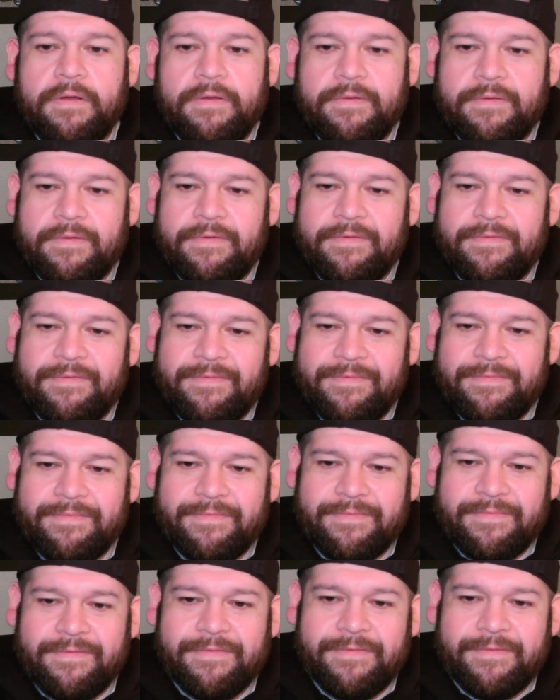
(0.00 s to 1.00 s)
Oh,
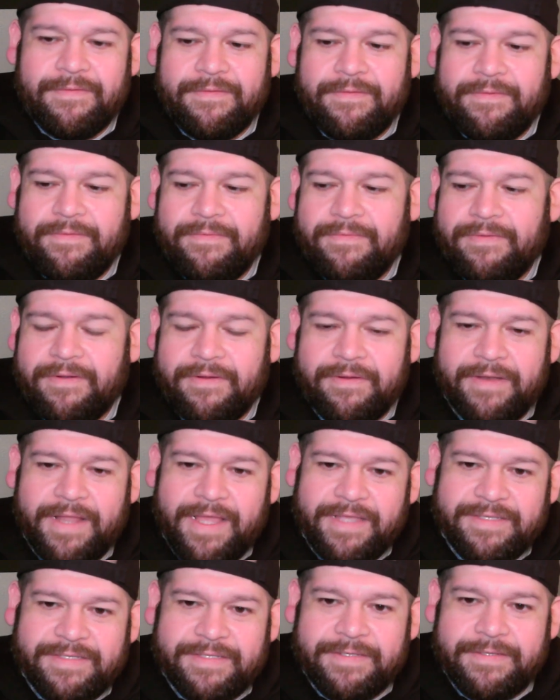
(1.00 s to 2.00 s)
you are
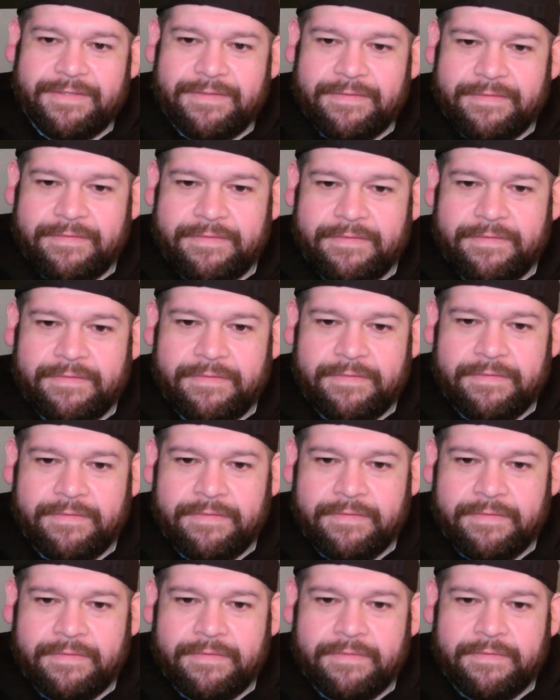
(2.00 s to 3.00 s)
nasty.
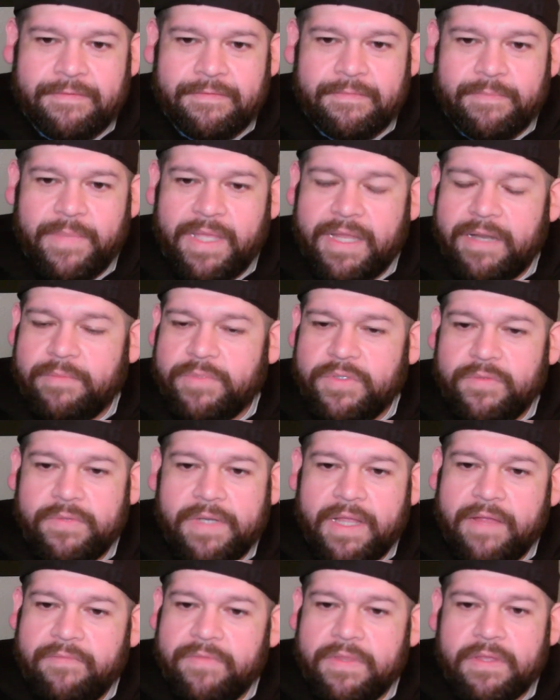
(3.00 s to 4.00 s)
Man, I'm
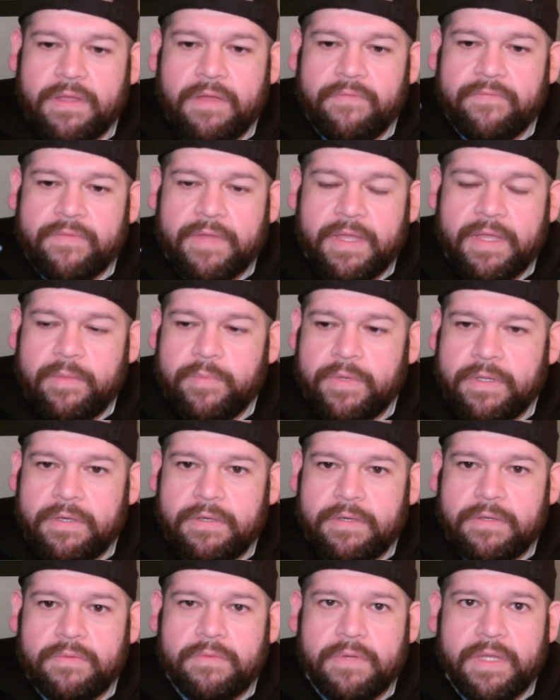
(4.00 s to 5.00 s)
doing everything off camera. I
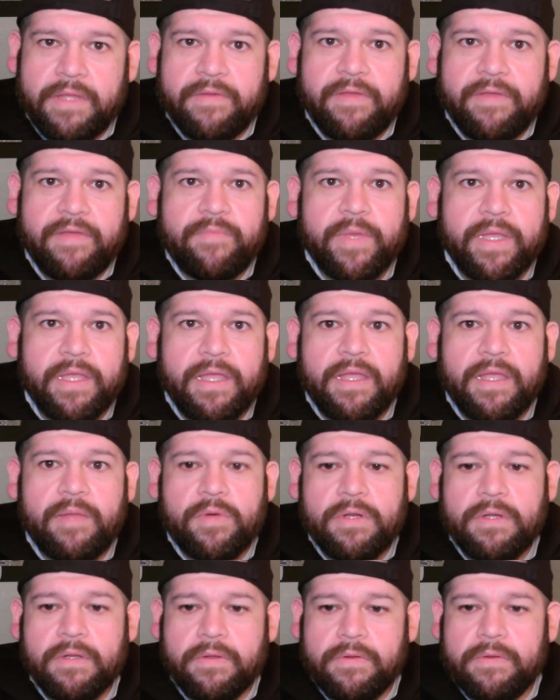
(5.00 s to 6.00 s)
don't know why I have my
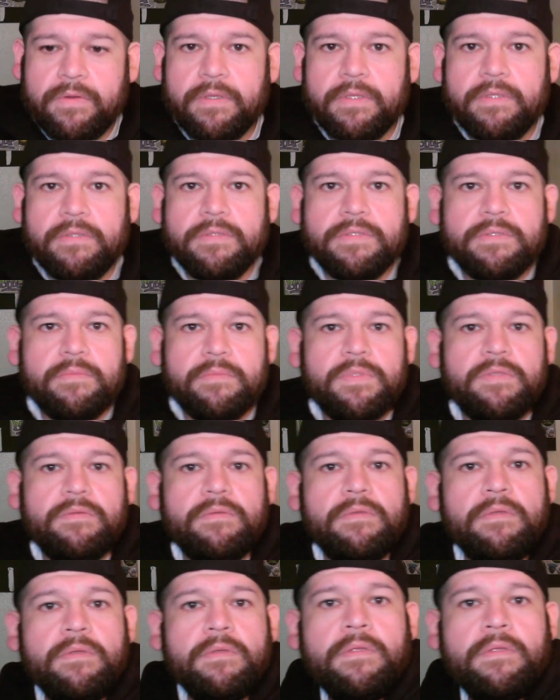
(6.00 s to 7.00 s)
camera all crooked or something.